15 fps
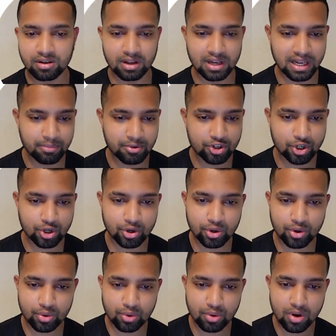Let me show
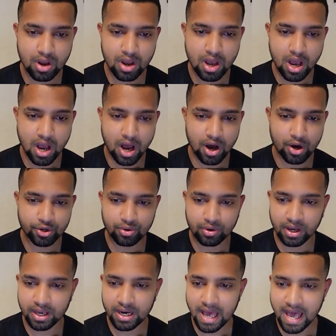you how you
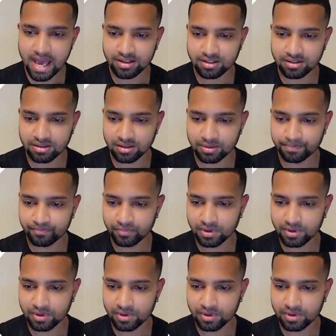can access it.